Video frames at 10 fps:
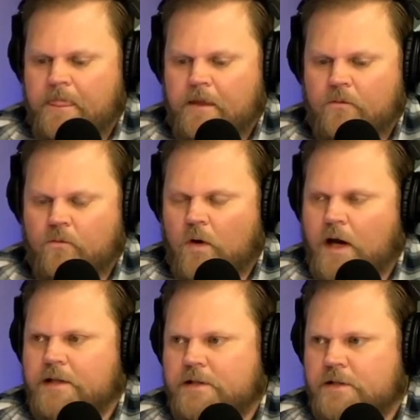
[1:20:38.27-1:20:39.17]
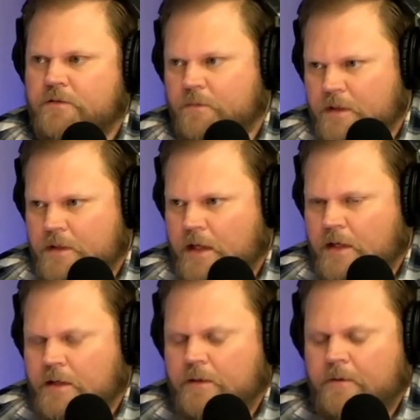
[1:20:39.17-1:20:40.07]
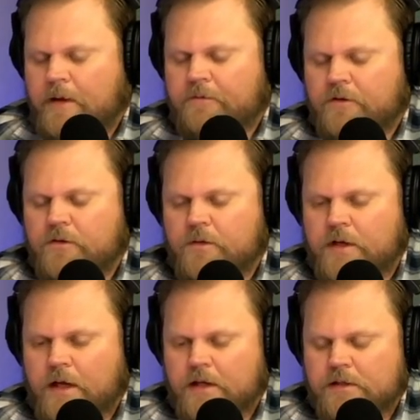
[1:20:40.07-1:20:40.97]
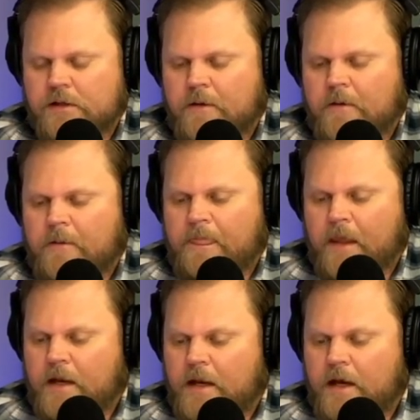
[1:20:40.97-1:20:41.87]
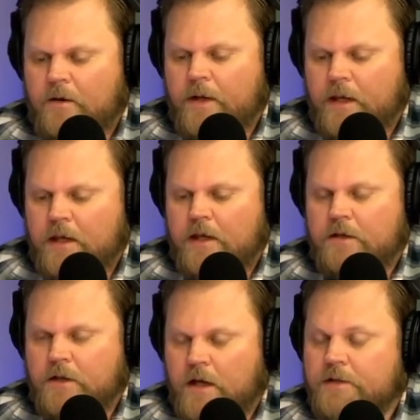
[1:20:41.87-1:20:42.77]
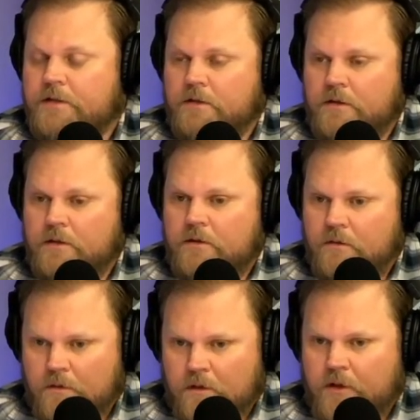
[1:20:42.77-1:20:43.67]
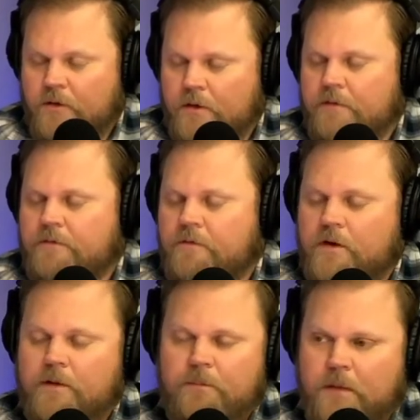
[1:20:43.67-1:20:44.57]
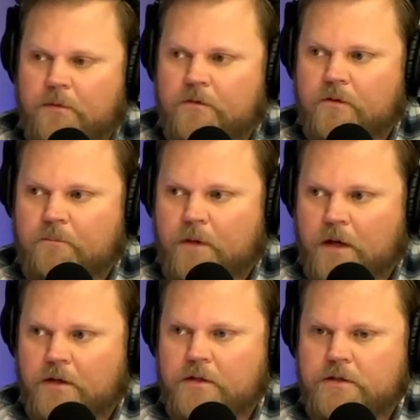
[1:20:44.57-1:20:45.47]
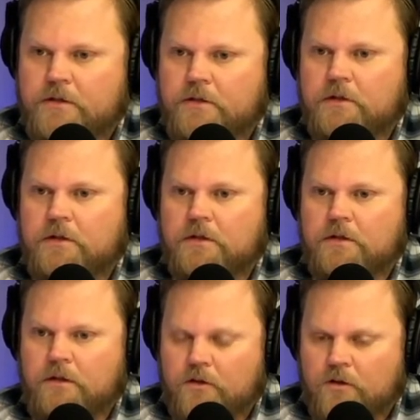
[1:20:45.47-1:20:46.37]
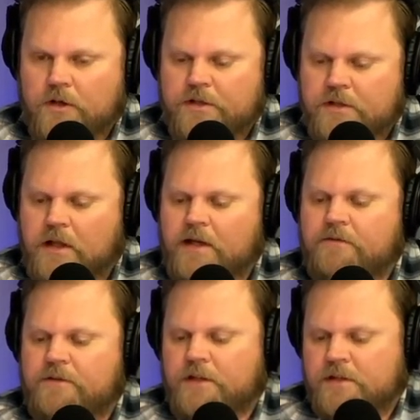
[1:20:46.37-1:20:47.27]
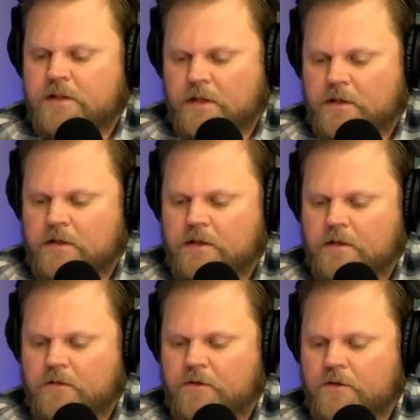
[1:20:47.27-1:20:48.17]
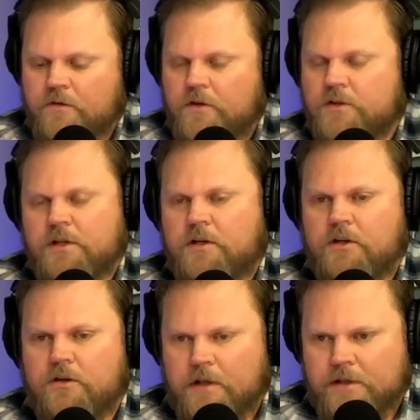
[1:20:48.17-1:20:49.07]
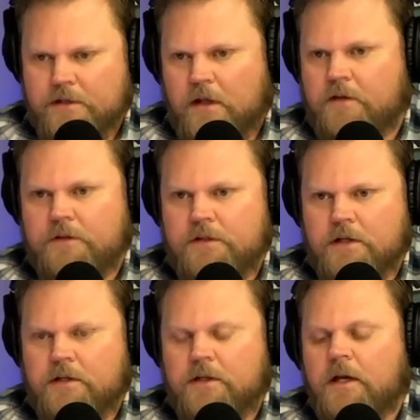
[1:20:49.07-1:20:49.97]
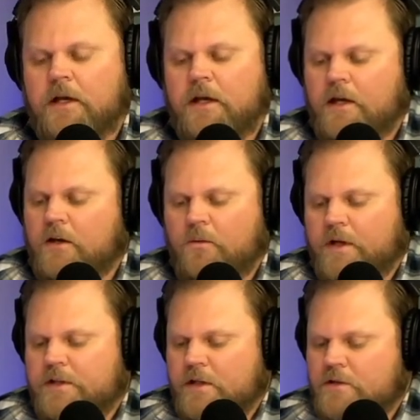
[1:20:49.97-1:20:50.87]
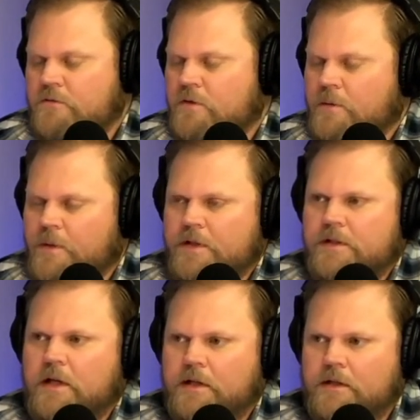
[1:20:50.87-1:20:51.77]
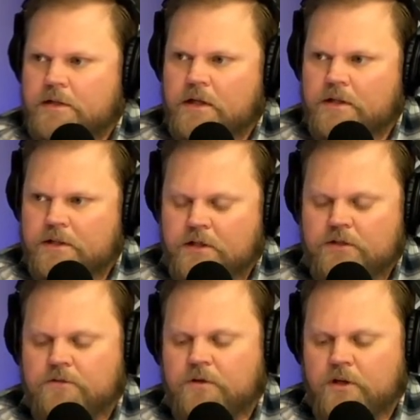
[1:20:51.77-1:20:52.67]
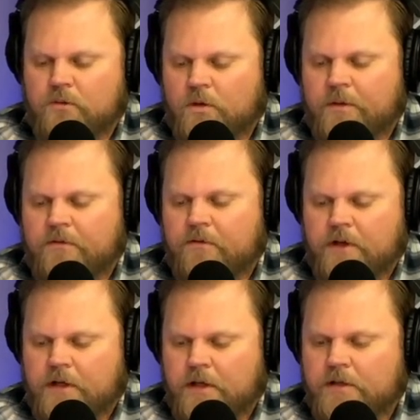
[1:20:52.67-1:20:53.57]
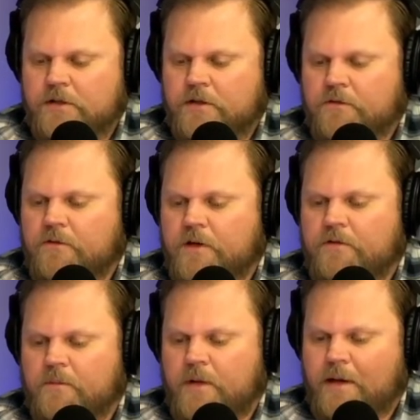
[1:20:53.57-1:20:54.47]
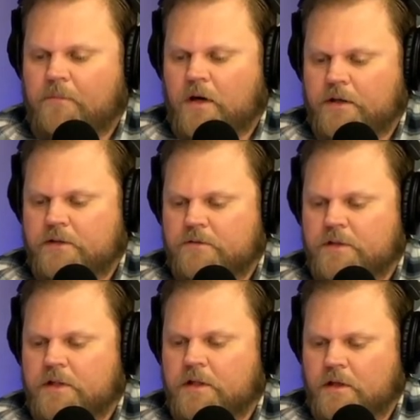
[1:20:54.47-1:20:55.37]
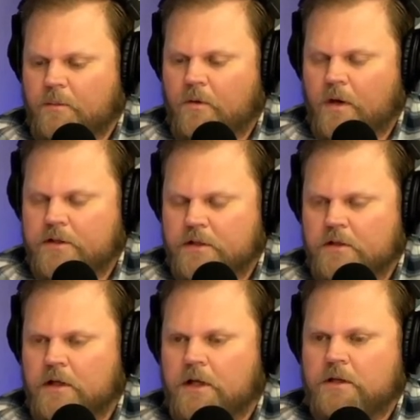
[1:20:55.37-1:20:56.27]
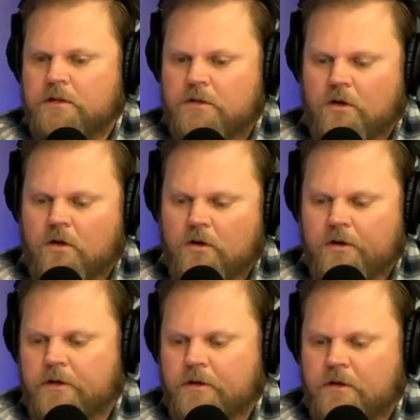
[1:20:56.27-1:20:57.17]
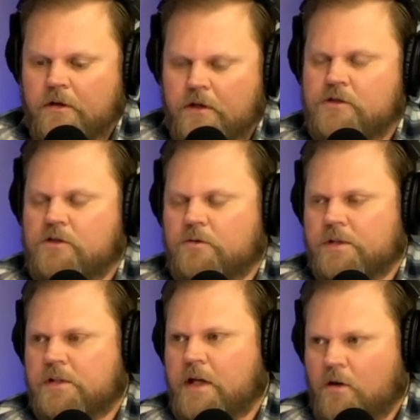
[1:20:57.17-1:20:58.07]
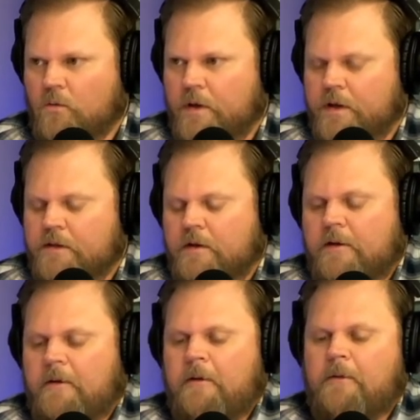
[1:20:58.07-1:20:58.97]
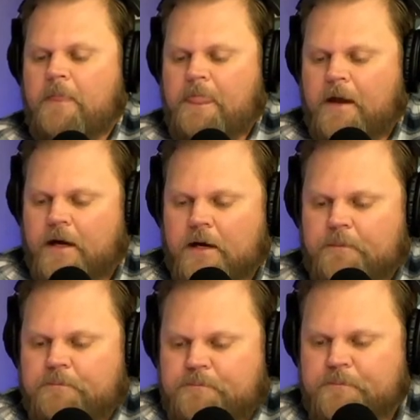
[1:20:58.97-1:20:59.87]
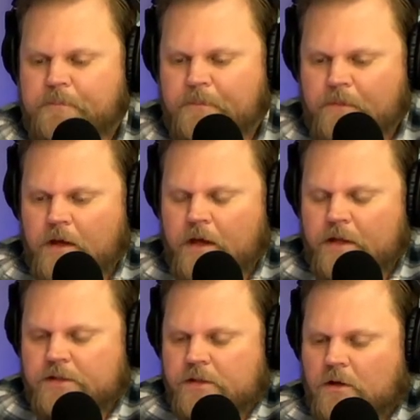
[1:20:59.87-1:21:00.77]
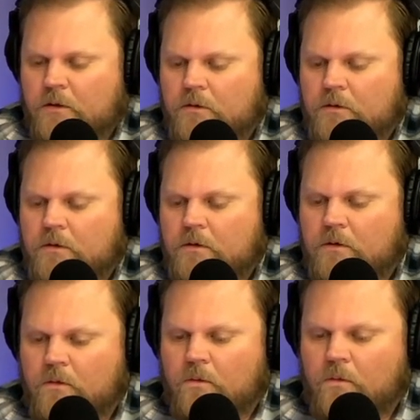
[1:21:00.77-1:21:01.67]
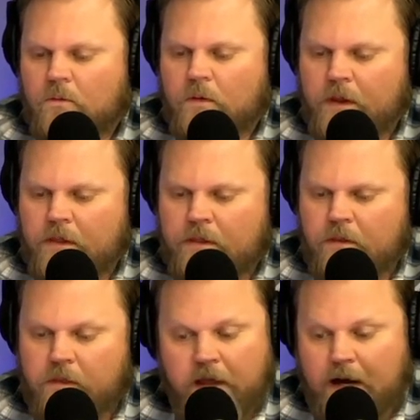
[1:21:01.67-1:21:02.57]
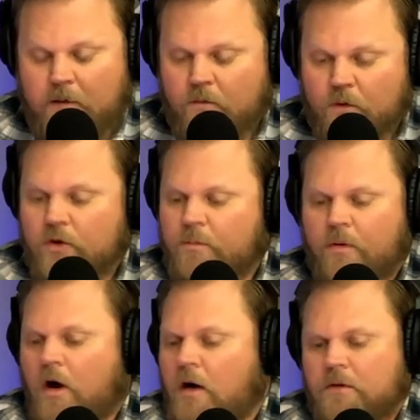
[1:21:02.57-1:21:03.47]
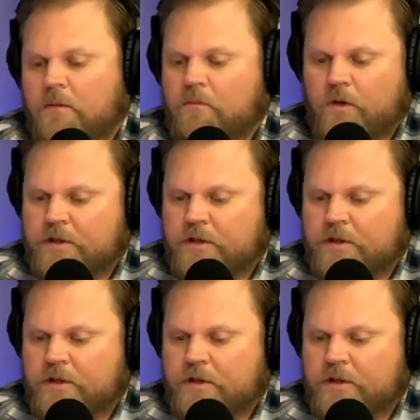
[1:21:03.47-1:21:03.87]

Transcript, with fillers: rises from the dead after three days, and now he does literally free people from bondage. You're enslaved to sin. If you if you're a sinner, you're enslaved to sin, and no one can set you free but the Son. The Son sets you free; you will be free indeed. So you're freed from that bondage of sin and oppression. The heart issue is dealt with, mm. um, and so that root problem, which